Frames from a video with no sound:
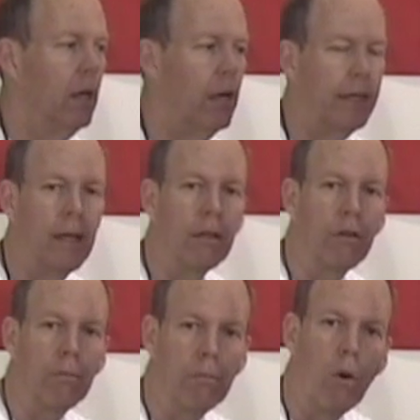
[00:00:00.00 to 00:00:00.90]
again,
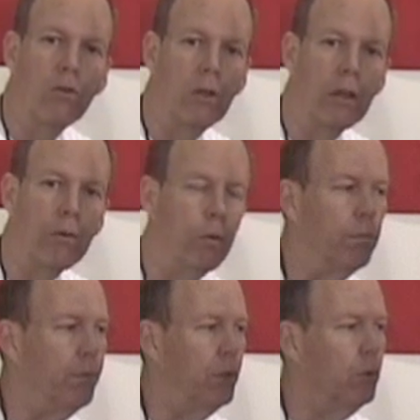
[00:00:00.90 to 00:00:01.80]
mostly through
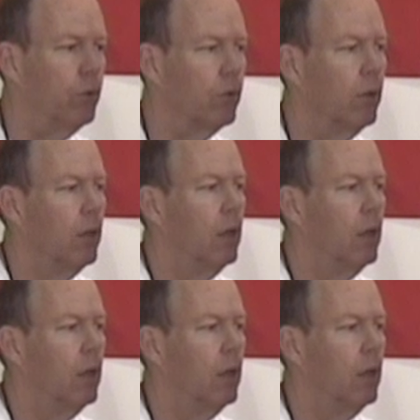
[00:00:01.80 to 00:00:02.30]
abuse